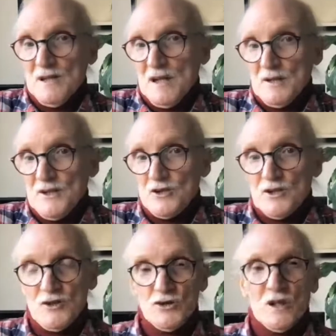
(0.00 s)
are
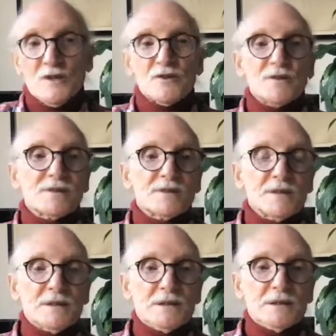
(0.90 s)
legit charges.
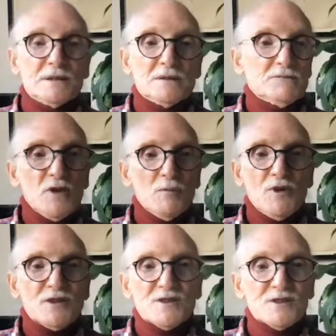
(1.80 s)

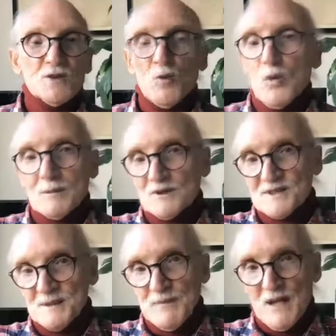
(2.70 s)
Nobody
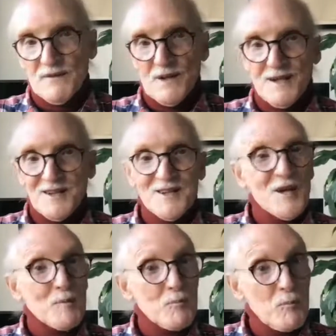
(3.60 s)
squabbles about that.
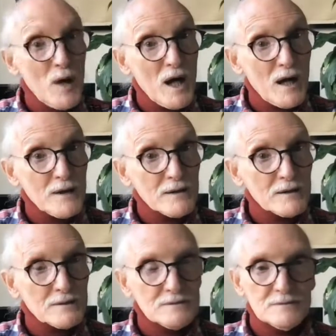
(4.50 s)
But
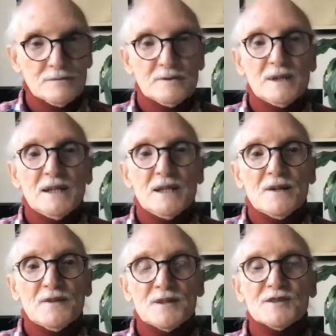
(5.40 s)

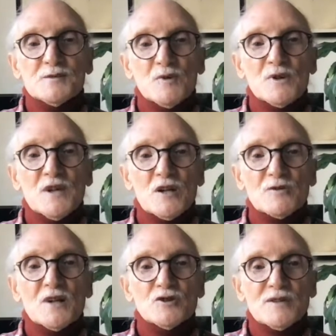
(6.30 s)
this is where the
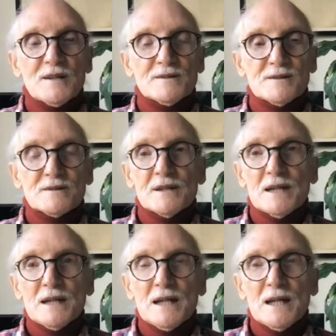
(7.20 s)
crunch is.
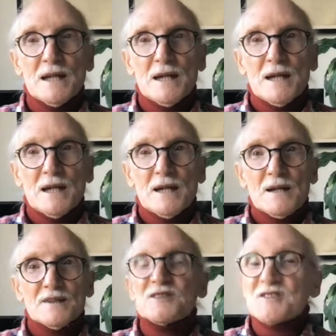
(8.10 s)

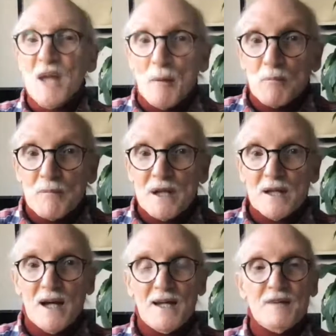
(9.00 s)
Some,
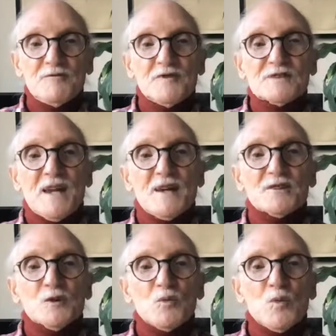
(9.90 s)
I
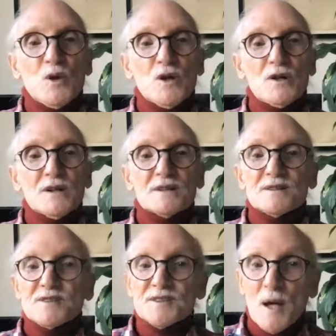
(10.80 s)
emphasize the word
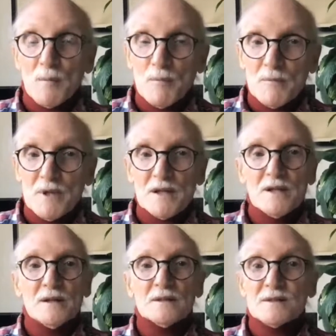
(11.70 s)
some
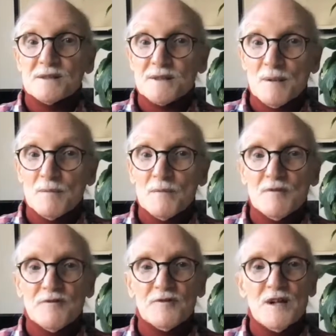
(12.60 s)

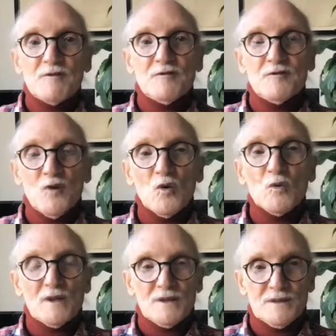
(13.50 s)
freight
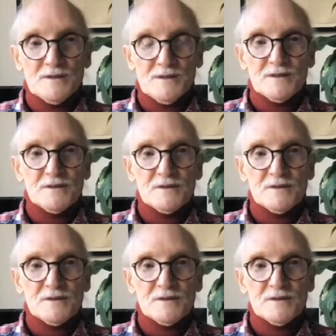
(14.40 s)
forwarders